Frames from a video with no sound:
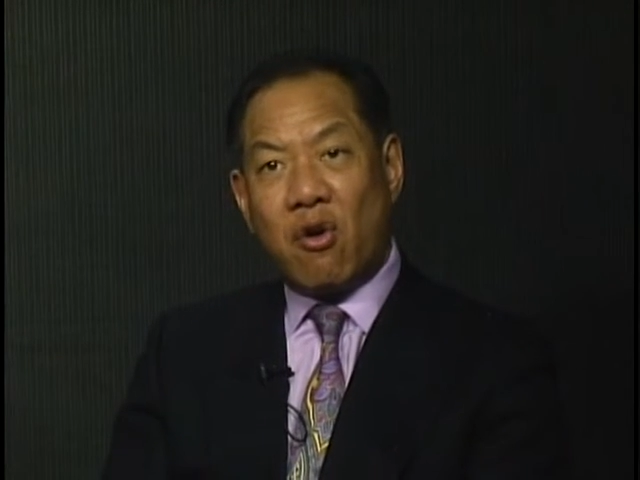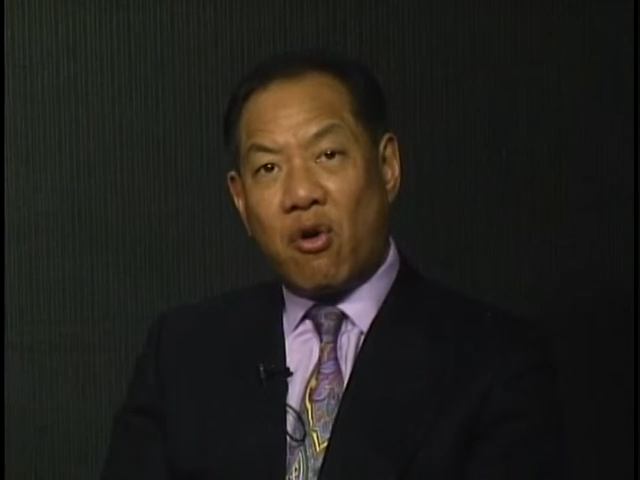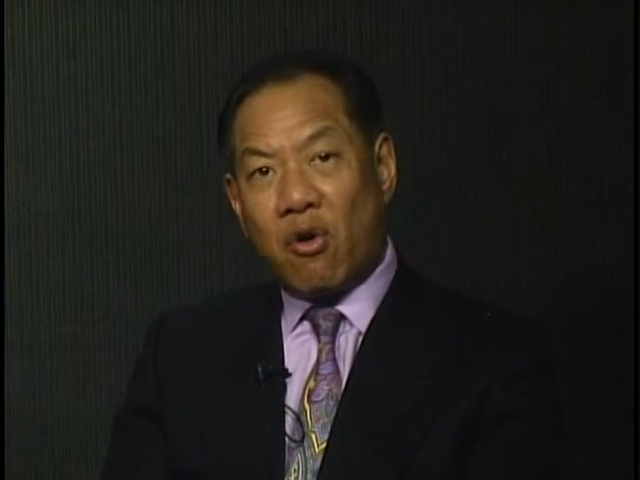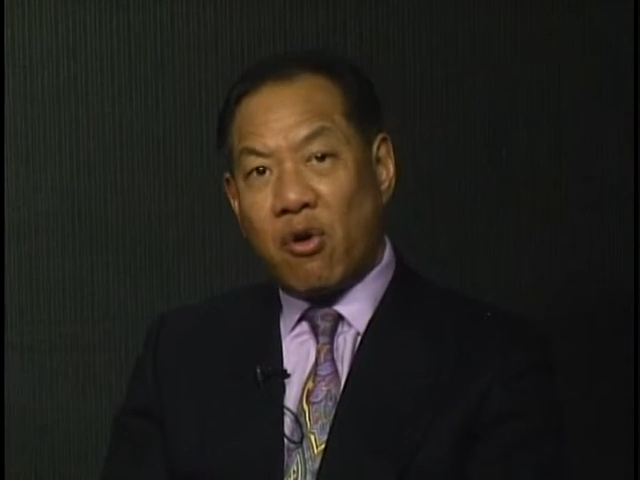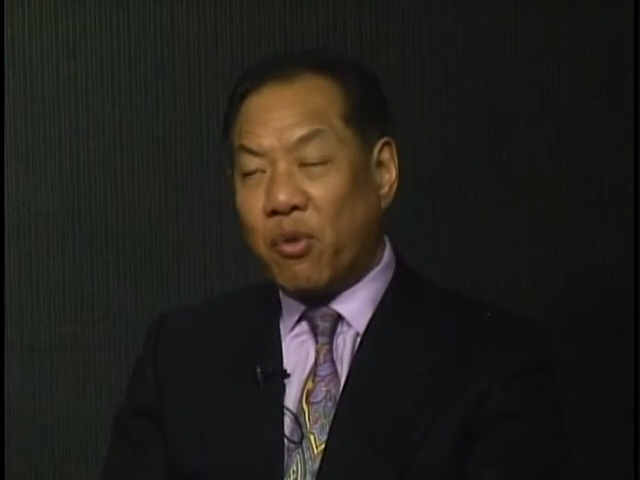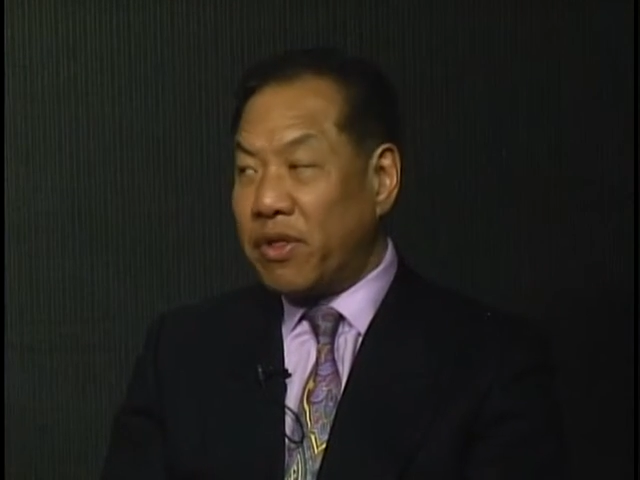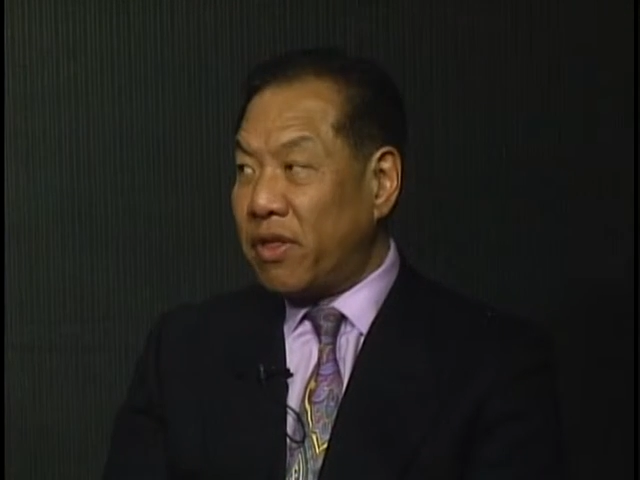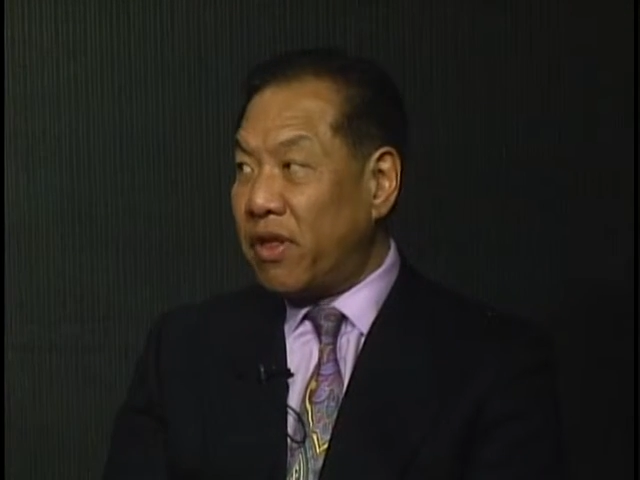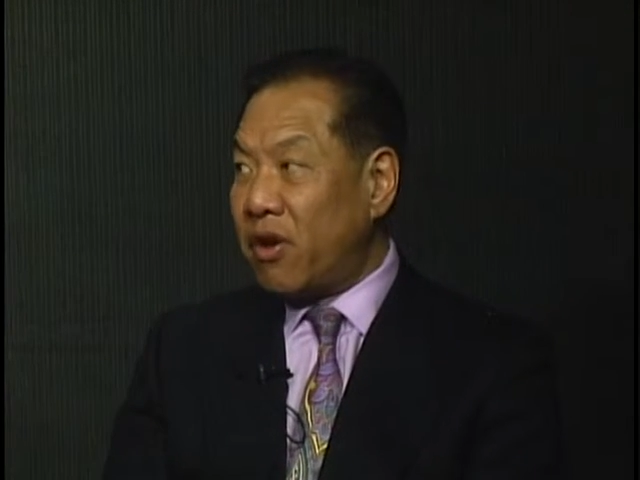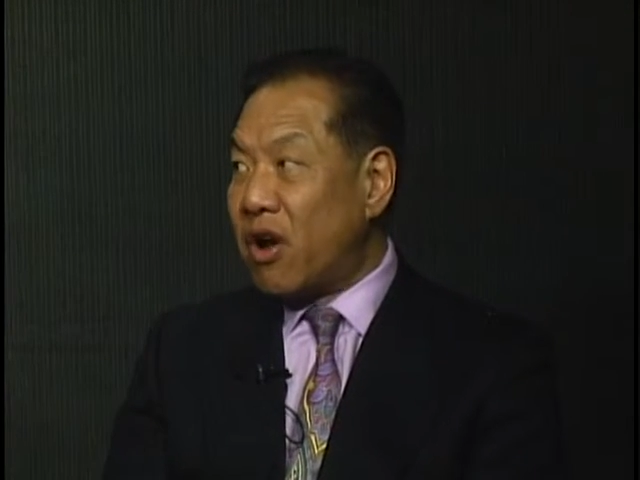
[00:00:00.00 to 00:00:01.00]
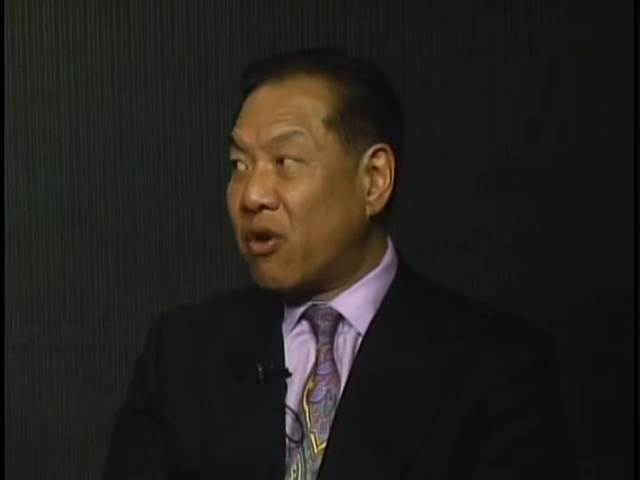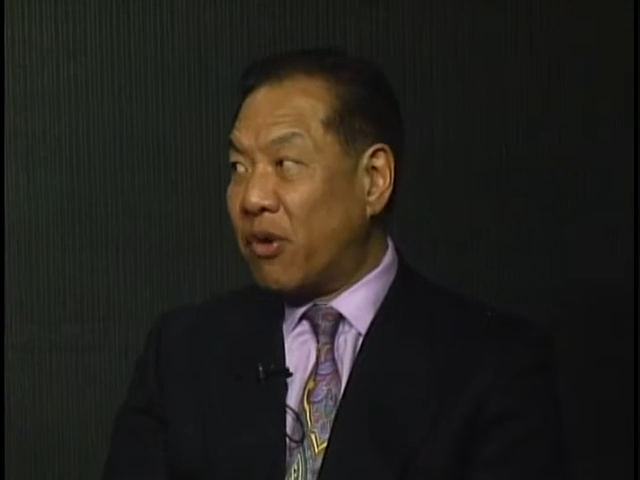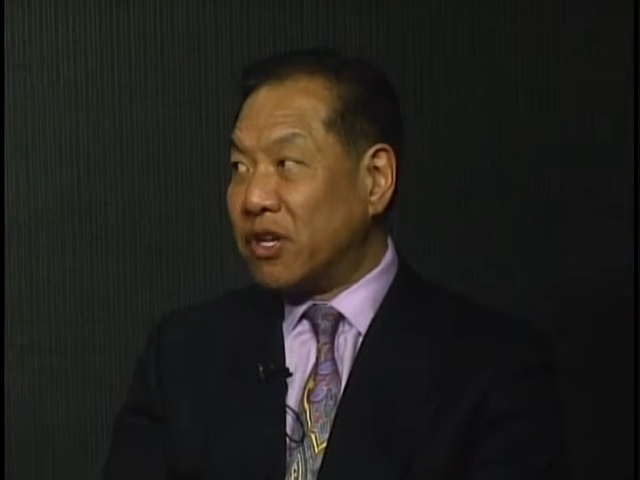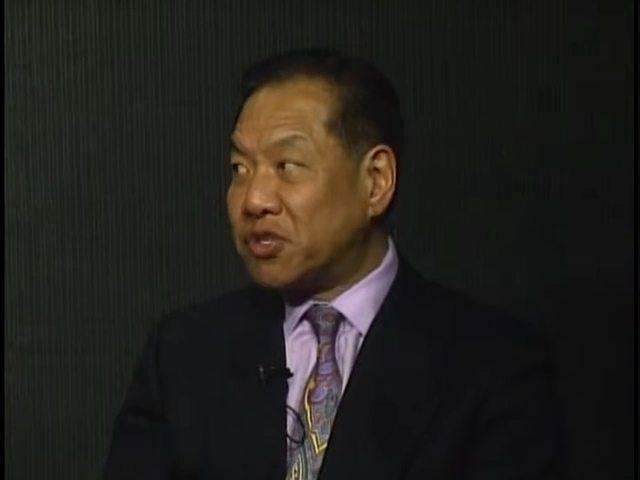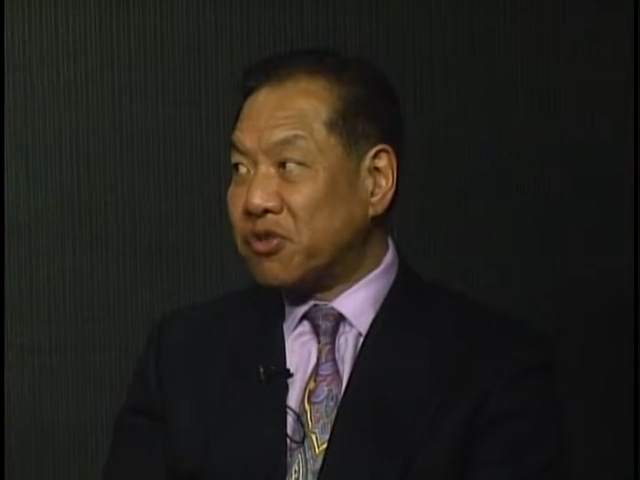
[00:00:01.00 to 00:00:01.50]
or whether they're not
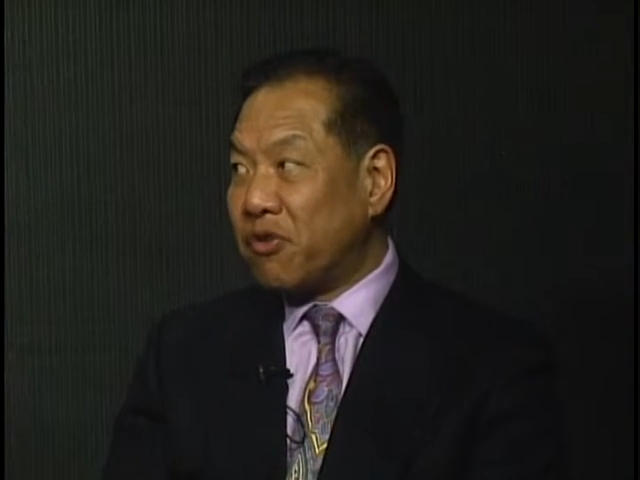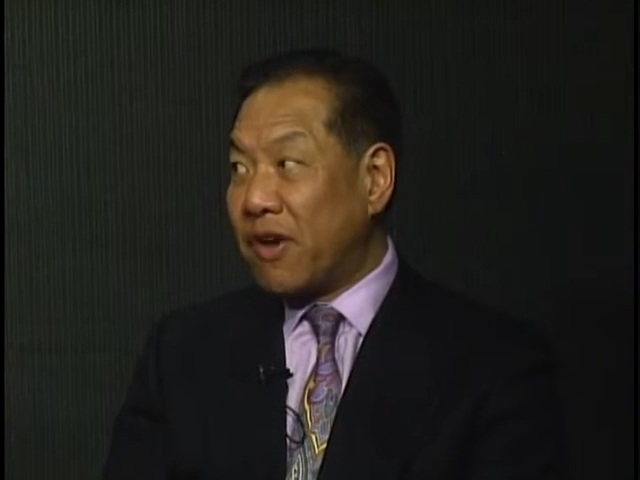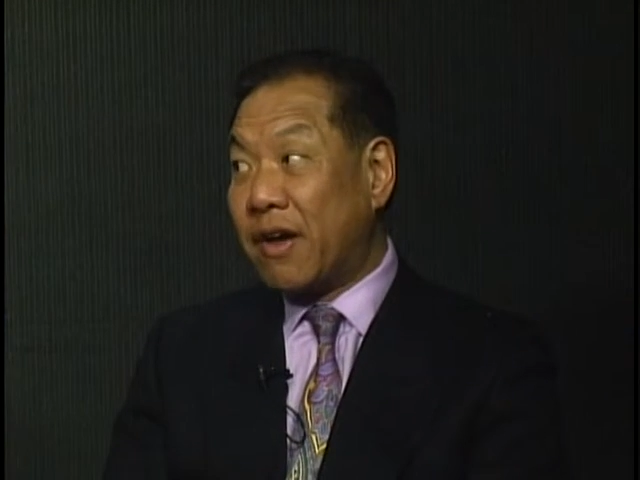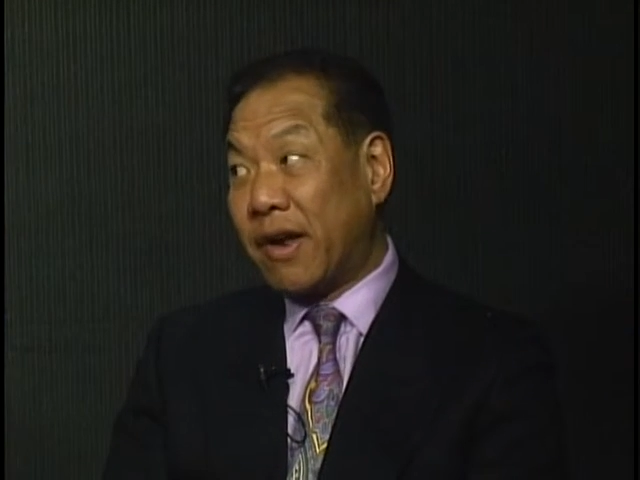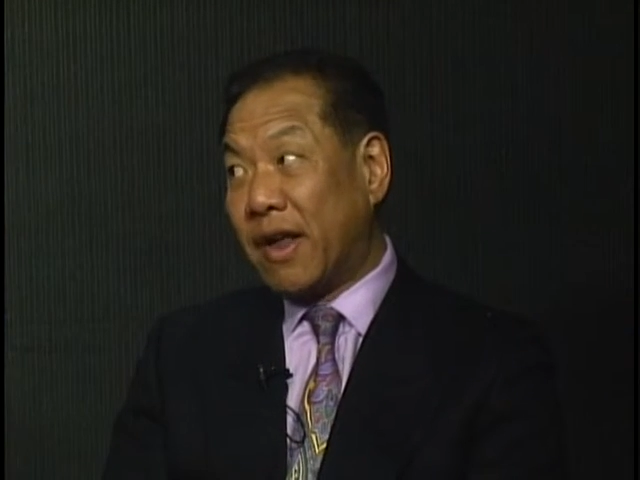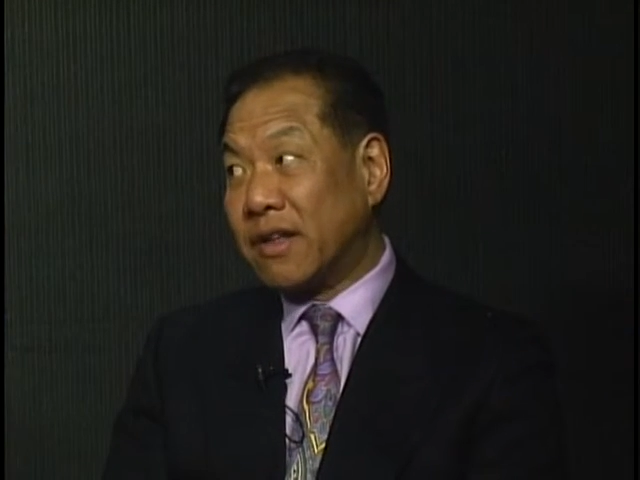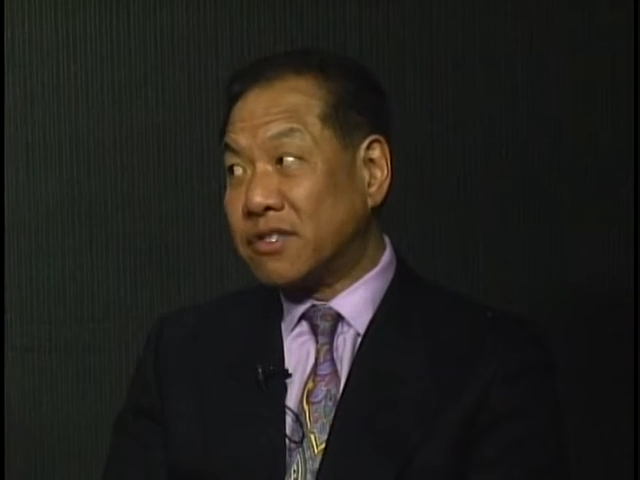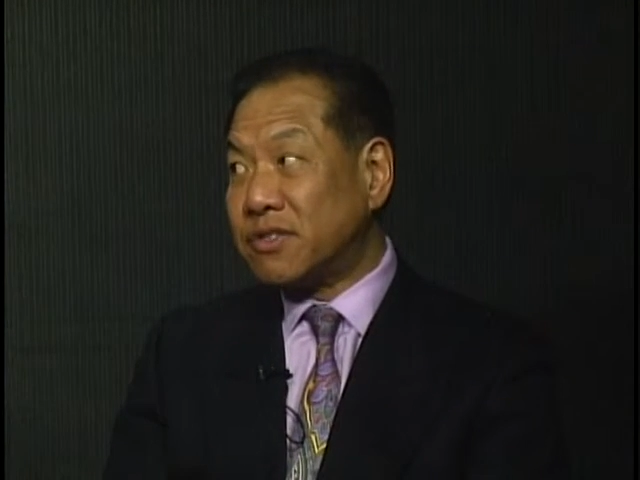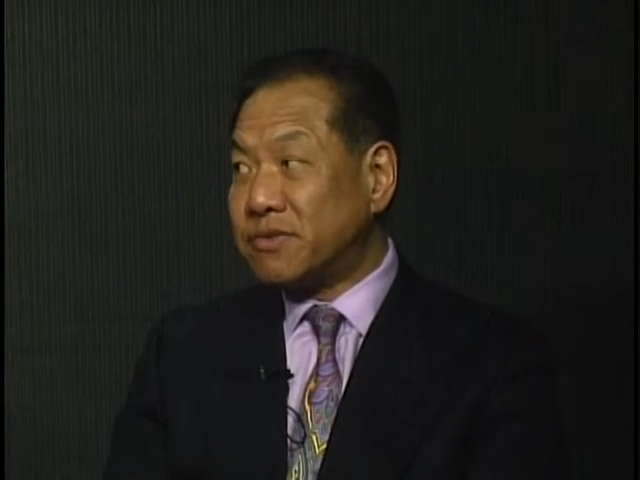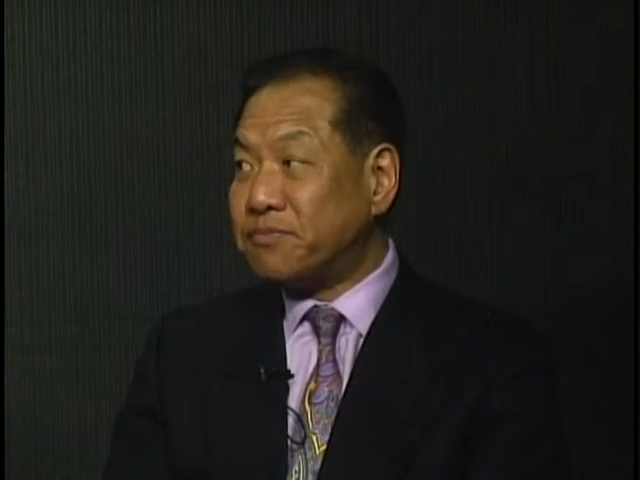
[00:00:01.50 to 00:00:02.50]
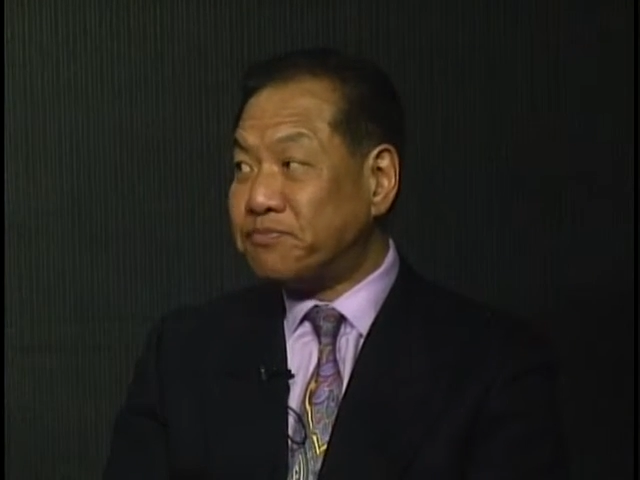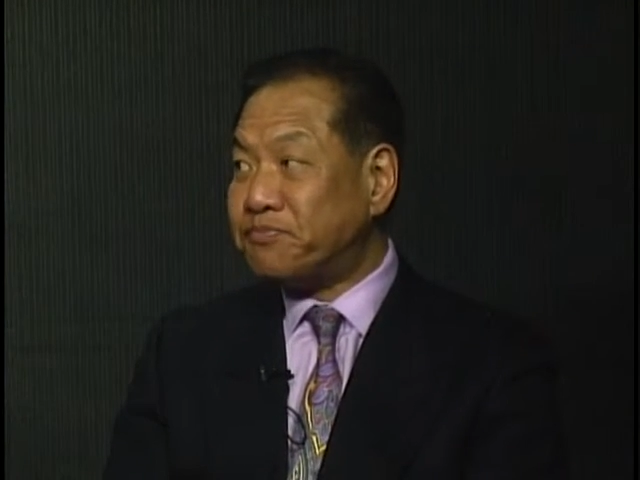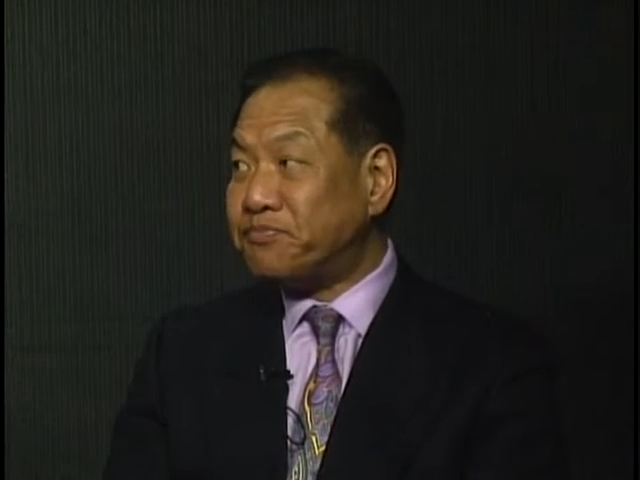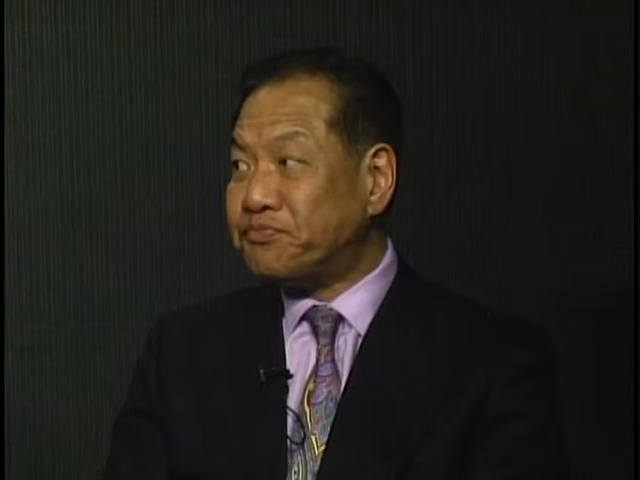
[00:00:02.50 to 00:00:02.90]
quite sure of how to answer them.